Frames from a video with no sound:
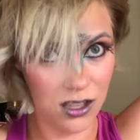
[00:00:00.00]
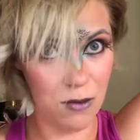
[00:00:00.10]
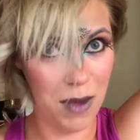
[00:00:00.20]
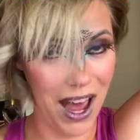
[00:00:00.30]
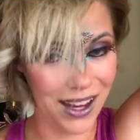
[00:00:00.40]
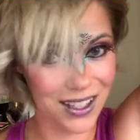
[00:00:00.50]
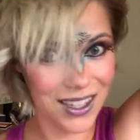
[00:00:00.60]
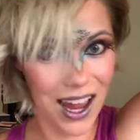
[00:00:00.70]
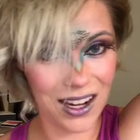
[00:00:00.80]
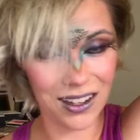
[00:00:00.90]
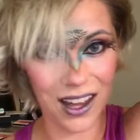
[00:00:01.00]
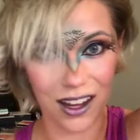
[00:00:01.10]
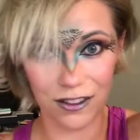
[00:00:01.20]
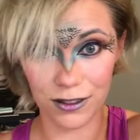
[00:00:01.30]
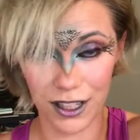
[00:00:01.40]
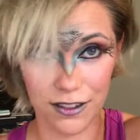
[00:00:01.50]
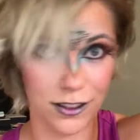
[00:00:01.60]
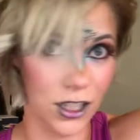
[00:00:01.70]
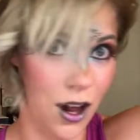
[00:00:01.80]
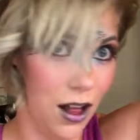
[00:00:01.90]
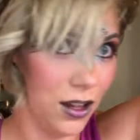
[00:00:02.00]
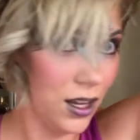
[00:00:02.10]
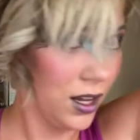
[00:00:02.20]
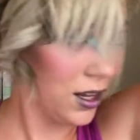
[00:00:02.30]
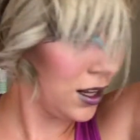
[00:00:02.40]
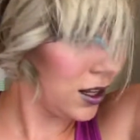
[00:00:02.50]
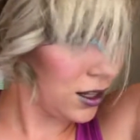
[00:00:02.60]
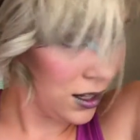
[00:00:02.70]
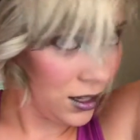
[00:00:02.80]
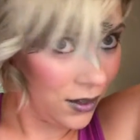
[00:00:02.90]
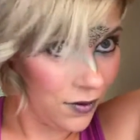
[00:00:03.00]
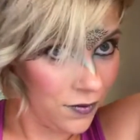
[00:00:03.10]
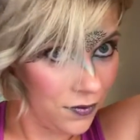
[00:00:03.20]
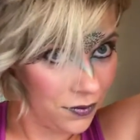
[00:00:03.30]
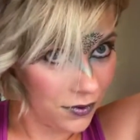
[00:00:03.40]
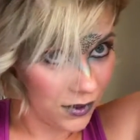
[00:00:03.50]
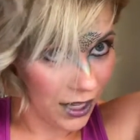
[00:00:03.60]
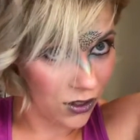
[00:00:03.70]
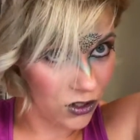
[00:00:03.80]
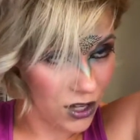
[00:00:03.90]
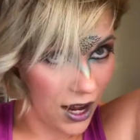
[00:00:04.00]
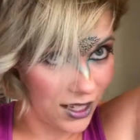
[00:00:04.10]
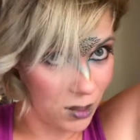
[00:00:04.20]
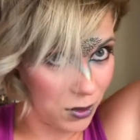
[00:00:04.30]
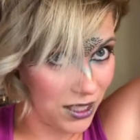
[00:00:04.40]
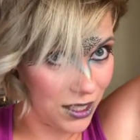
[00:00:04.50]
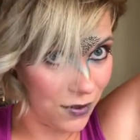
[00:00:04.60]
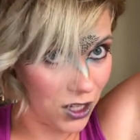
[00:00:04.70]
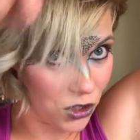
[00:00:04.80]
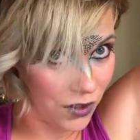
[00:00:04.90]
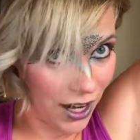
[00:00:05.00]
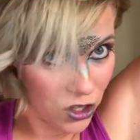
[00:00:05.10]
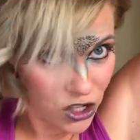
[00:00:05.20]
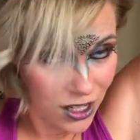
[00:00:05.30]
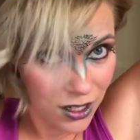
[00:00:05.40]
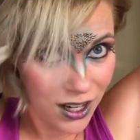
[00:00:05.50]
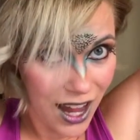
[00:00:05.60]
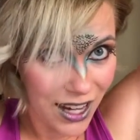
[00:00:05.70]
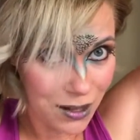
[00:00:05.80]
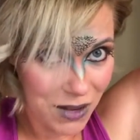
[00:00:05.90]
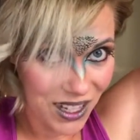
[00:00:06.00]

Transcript: The back is kind of like a free-for-all. Like there's not a specific direction. Kind of